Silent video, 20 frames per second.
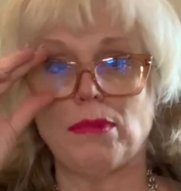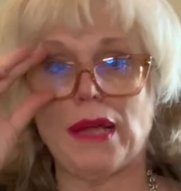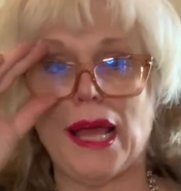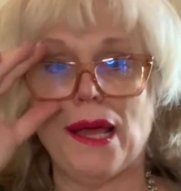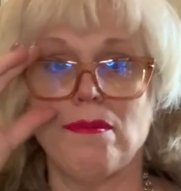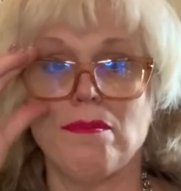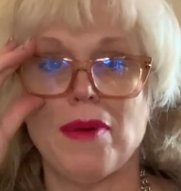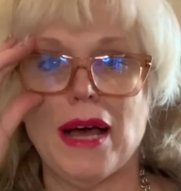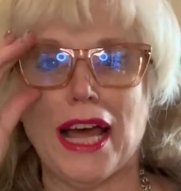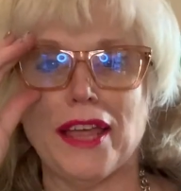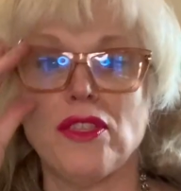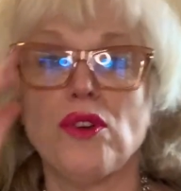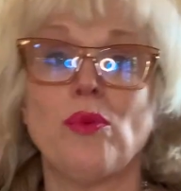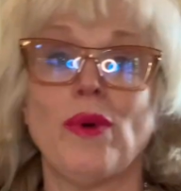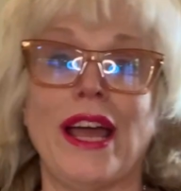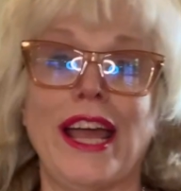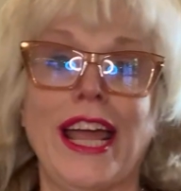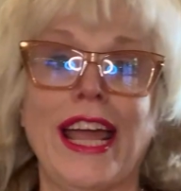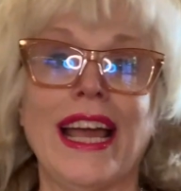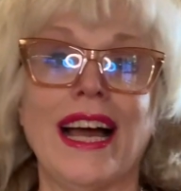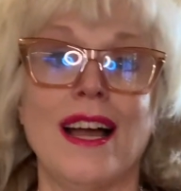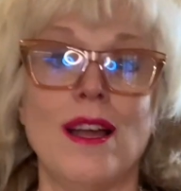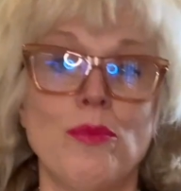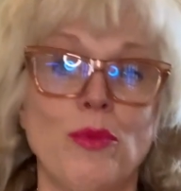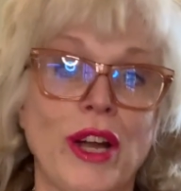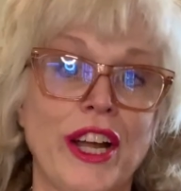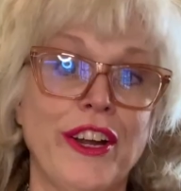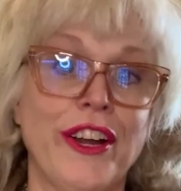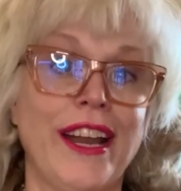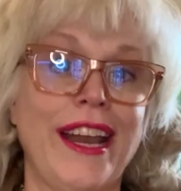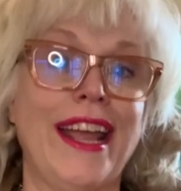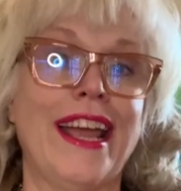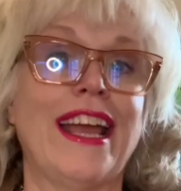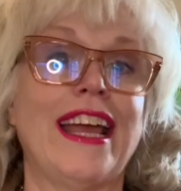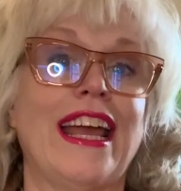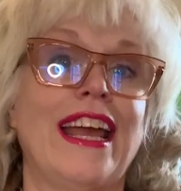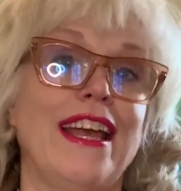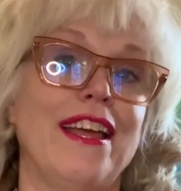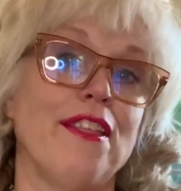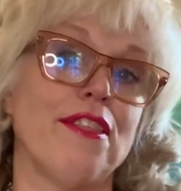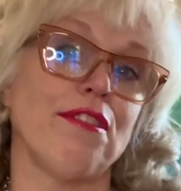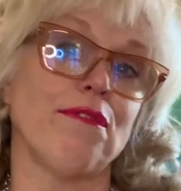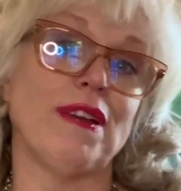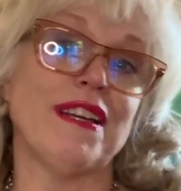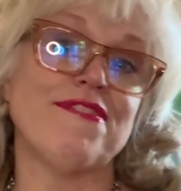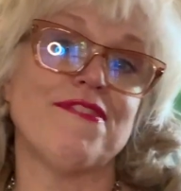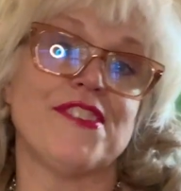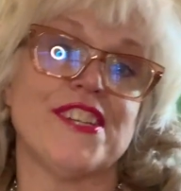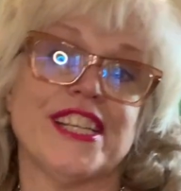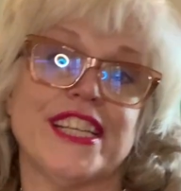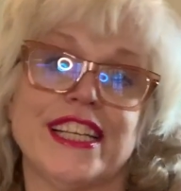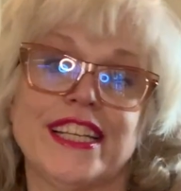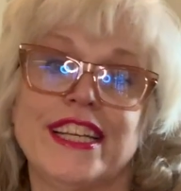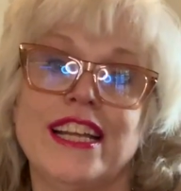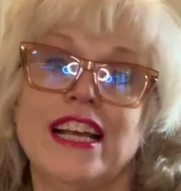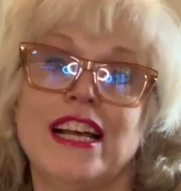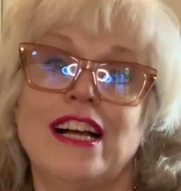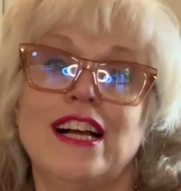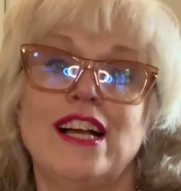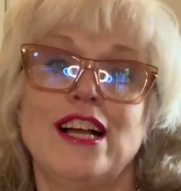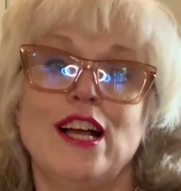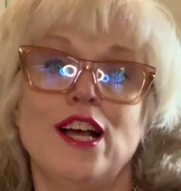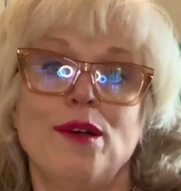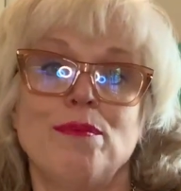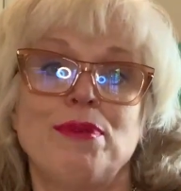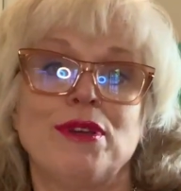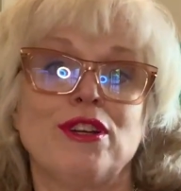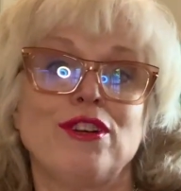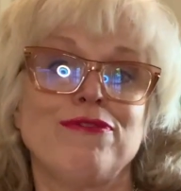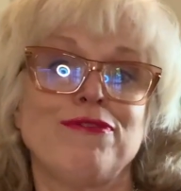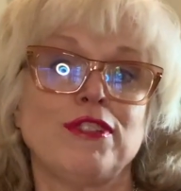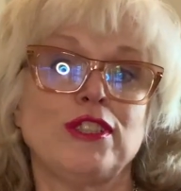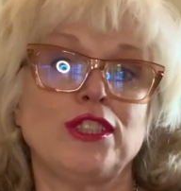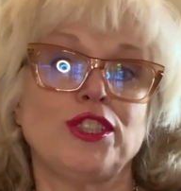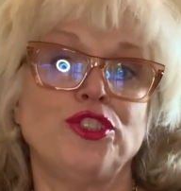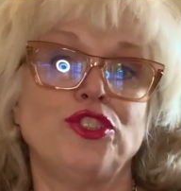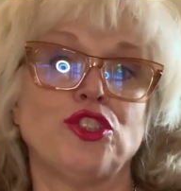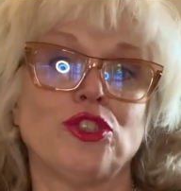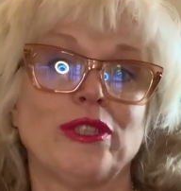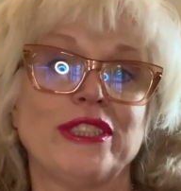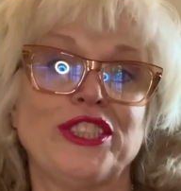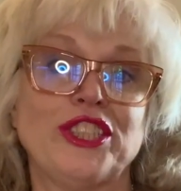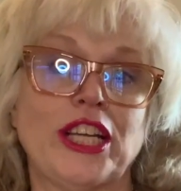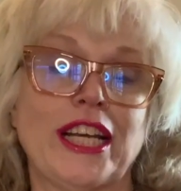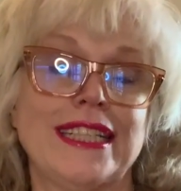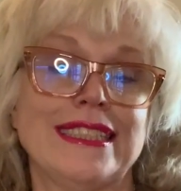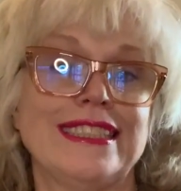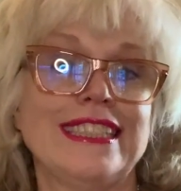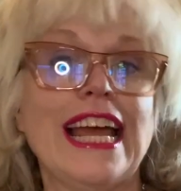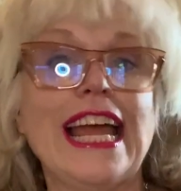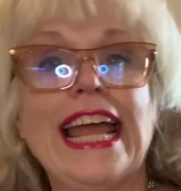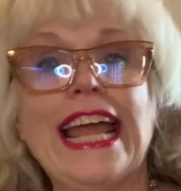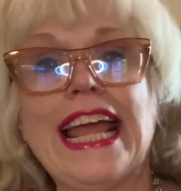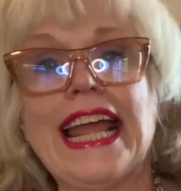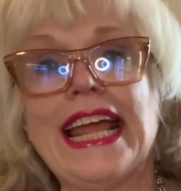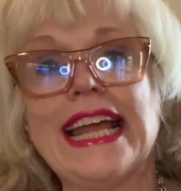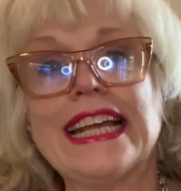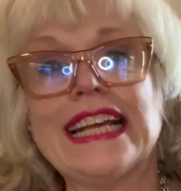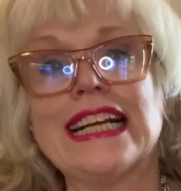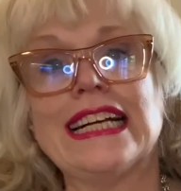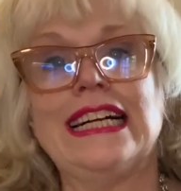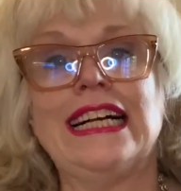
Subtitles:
and by the way, I'm wearing a thrifted, beautiful Georgette tank,